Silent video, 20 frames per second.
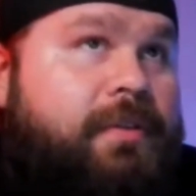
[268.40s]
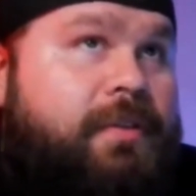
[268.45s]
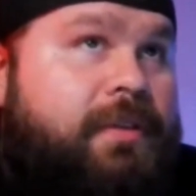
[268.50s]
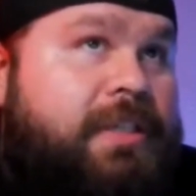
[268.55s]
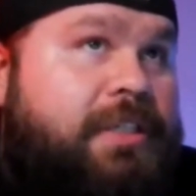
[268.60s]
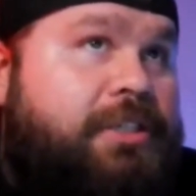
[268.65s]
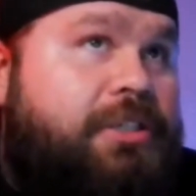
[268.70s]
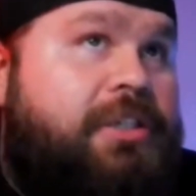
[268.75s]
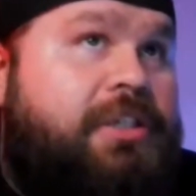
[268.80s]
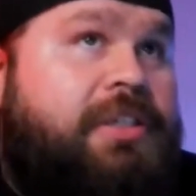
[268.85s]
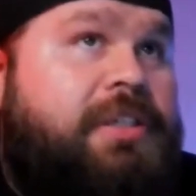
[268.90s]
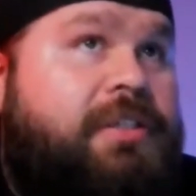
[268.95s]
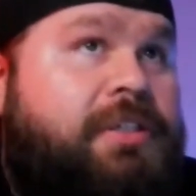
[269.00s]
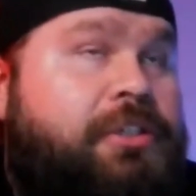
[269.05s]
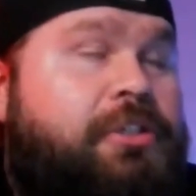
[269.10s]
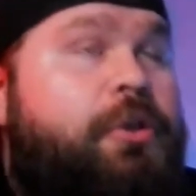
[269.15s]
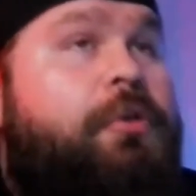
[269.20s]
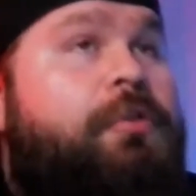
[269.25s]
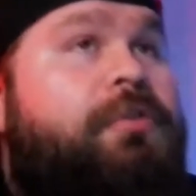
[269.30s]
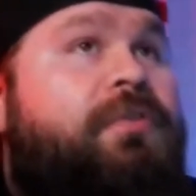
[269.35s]
let's just,
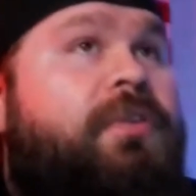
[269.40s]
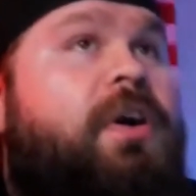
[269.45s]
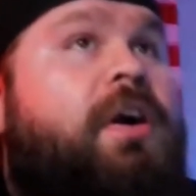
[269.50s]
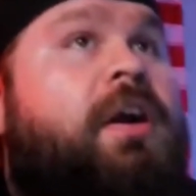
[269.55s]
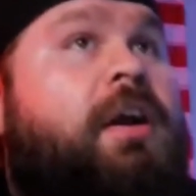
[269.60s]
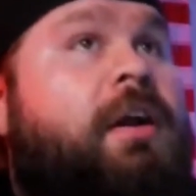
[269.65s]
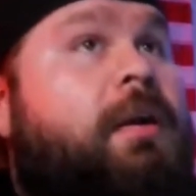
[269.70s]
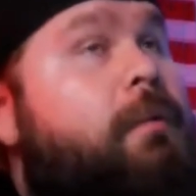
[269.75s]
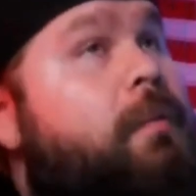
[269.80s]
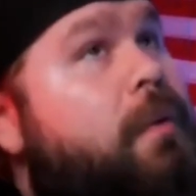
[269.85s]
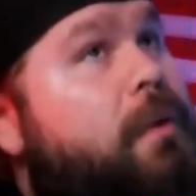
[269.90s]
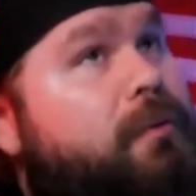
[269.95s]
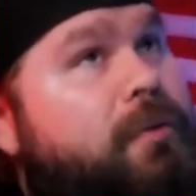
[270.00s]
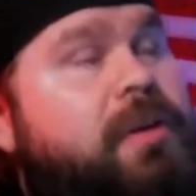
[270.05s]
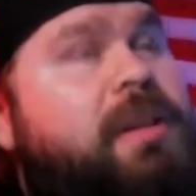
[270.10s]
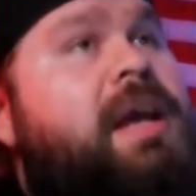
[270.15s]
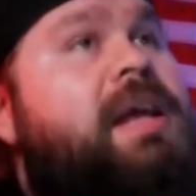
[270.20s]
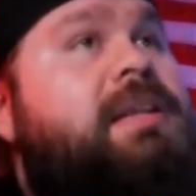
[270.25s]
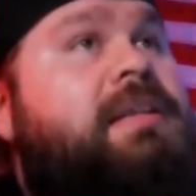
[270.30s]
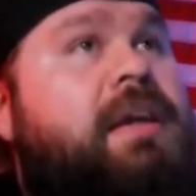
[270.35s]
so far,
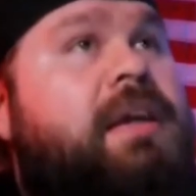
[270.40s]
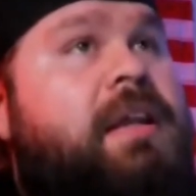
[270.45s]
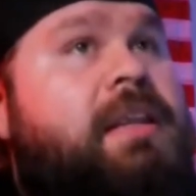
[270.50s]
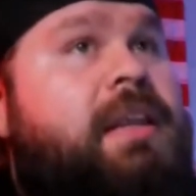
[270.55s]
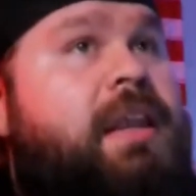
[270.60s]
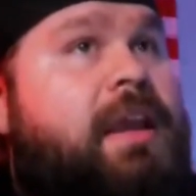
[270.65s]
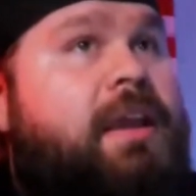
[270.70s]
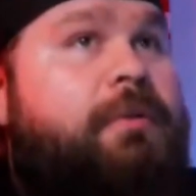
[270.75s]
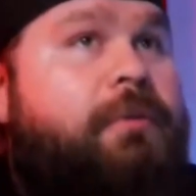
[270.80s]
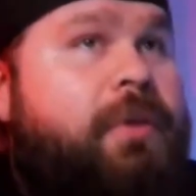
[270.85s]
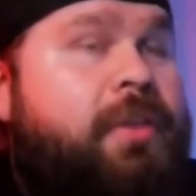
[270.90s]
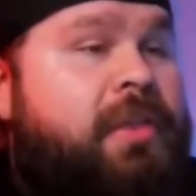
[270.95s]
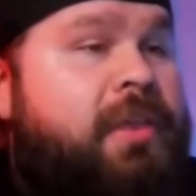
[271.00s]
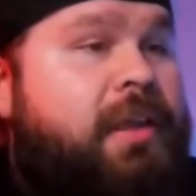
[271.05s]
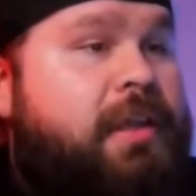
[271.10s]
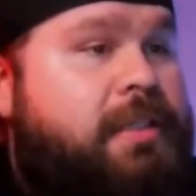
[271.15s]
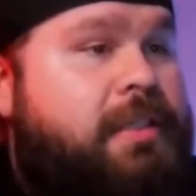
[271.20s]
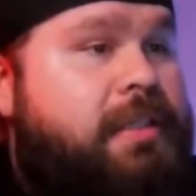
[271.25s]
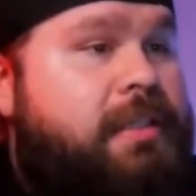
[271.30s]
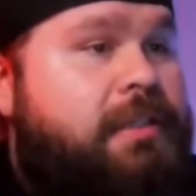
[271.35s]
we're not done yet with
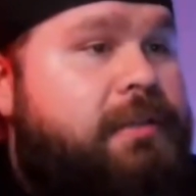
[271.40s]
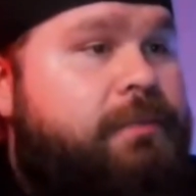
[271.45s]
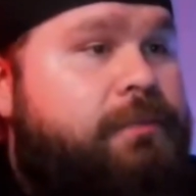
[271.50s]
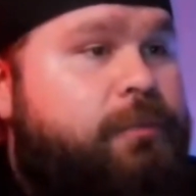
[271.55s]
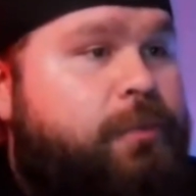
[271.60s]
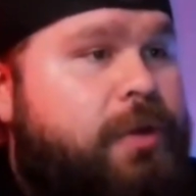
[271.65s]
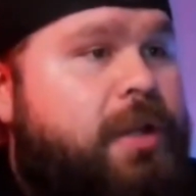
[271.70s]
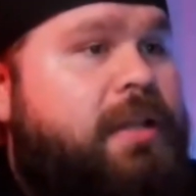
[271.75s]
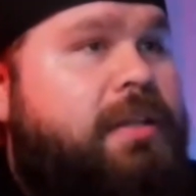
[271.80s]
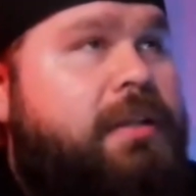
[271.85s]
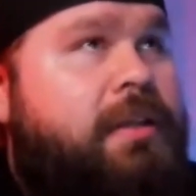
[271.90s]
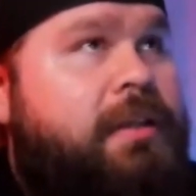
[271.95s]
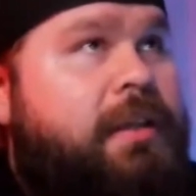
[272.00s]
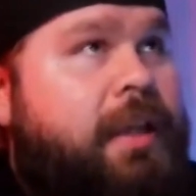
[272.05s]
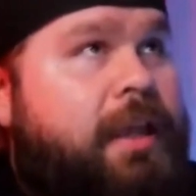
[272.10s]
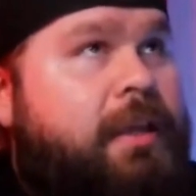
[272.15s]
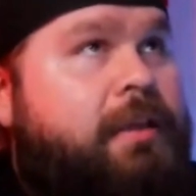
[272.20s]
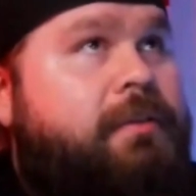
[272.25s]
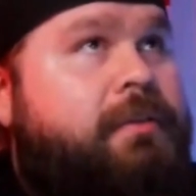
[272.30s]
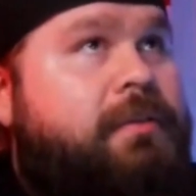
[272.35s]
this. We're not done
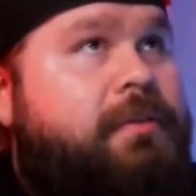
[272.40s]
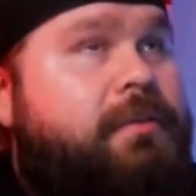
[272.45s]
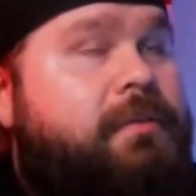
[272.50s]
yet.